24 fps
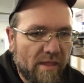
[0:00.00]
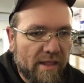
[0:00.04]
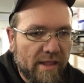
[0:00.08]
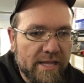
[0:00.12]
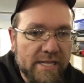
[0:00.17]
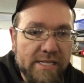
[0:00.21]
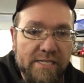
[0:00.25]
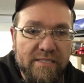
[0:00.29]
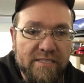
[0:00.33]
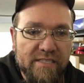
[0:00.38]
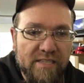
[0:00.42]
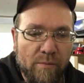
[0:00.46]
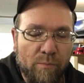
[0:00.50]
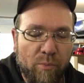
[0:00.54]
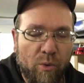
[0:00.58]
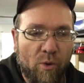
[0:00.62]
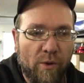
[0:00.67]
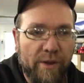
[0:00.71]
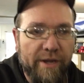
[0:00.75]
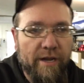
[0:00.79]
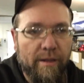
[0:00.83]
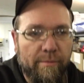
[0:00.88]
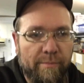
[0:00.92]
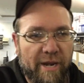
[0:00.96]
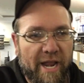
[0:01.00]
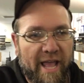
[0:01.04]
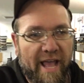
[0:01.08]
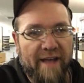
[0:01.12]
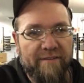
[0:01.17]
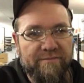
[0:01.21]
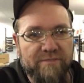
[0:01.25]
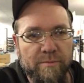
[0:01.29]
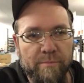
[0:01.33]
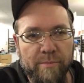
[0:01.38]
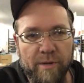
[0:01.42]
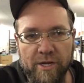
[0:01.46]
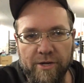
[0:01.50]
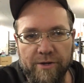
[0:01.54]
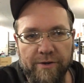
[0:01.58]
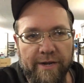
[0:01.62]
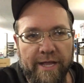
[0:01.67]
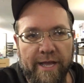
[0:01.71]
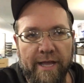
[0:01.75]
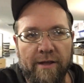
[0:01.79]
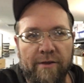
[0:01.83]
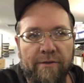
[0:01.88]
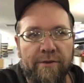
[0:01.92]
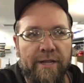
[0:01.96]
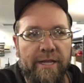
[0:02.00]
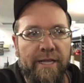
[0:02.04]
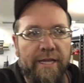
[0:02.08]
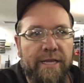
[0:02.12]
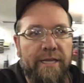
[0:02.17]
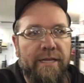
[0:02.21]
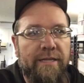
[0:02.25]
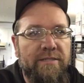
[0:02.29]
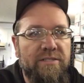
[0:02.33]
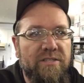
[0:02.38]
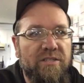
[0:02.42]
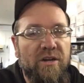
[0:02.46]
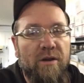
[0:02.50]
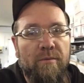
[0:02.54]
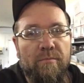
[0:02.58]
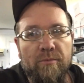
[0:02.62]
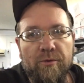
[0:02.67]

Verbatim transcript: at some point I'm going to have to bunker down and start